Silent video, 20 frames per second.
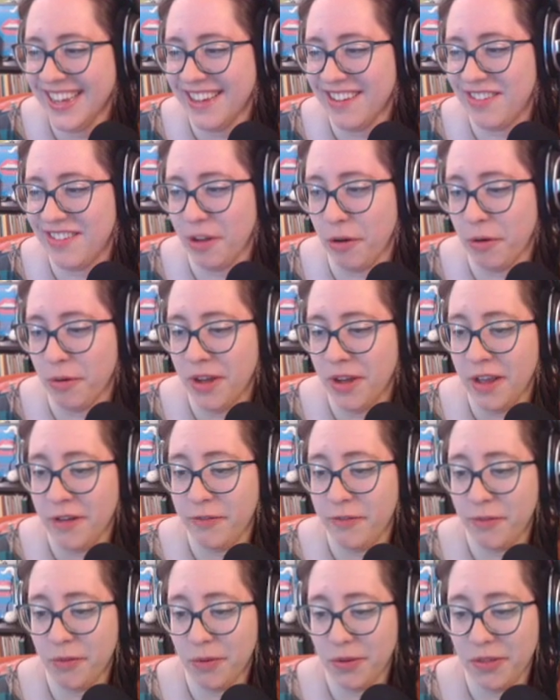So
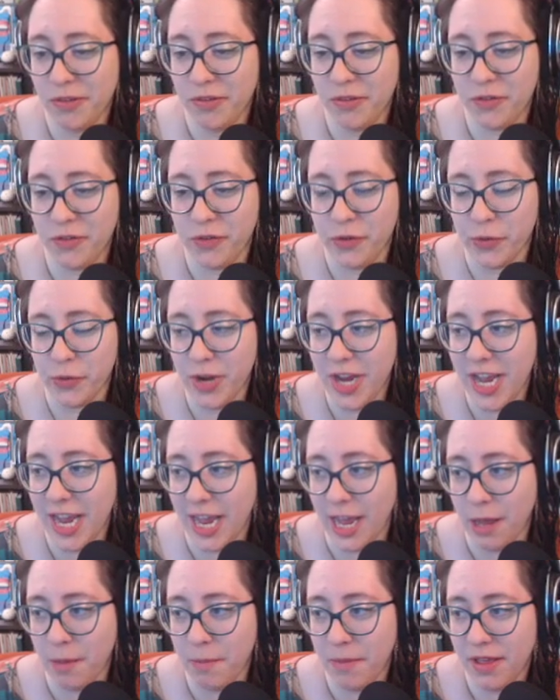for the
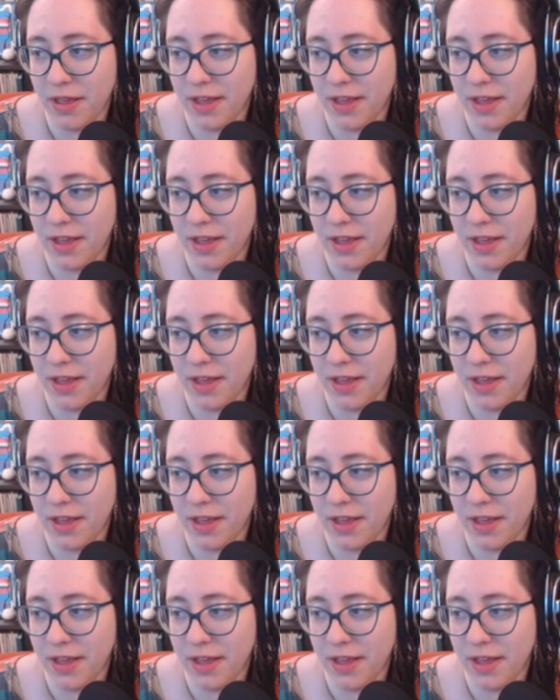stream,